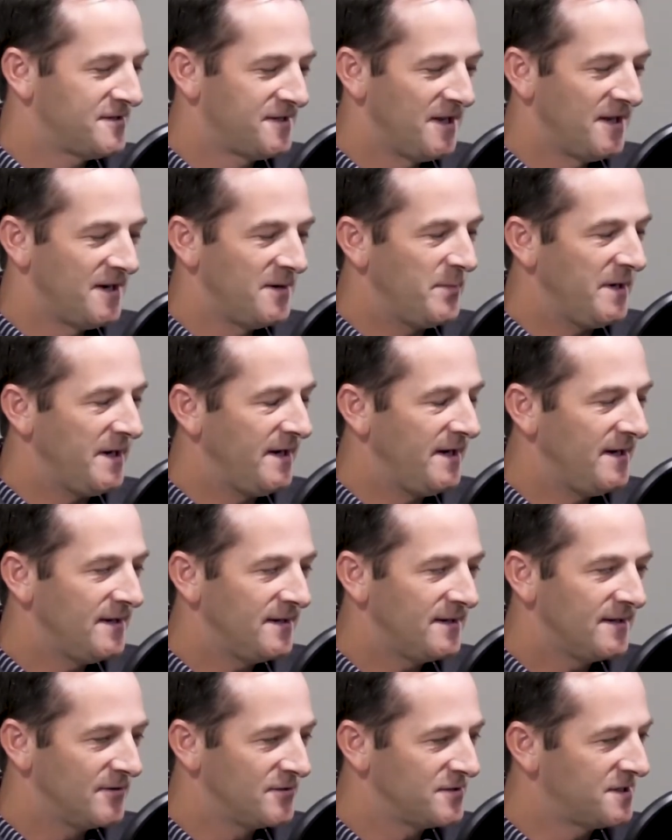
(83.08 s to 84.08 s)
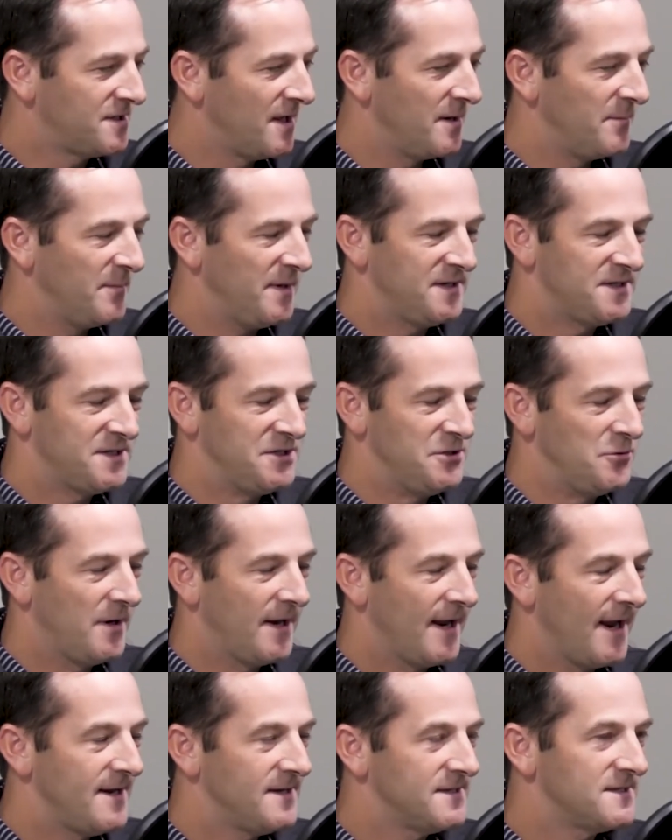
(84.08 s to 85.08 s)
going to be two
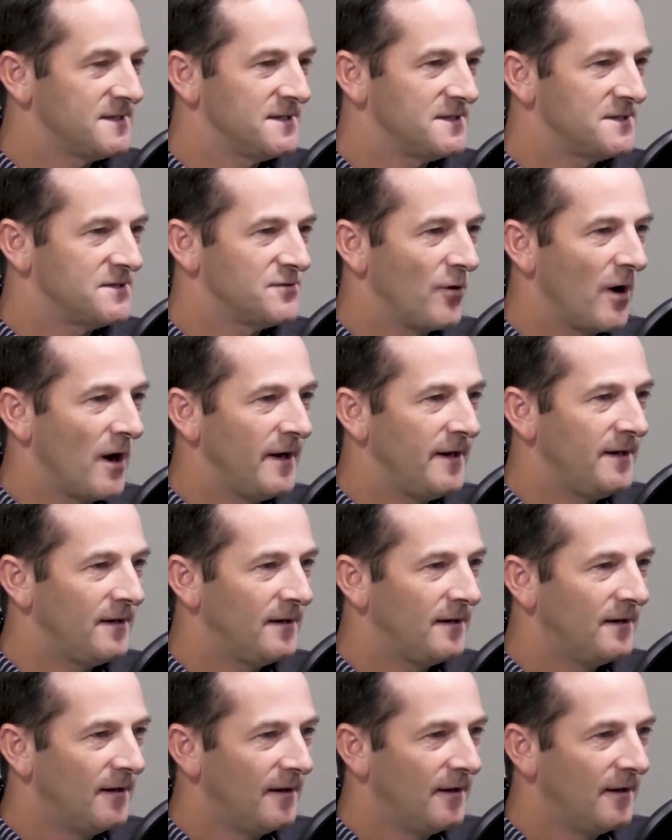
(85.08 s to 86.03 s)
cases, right?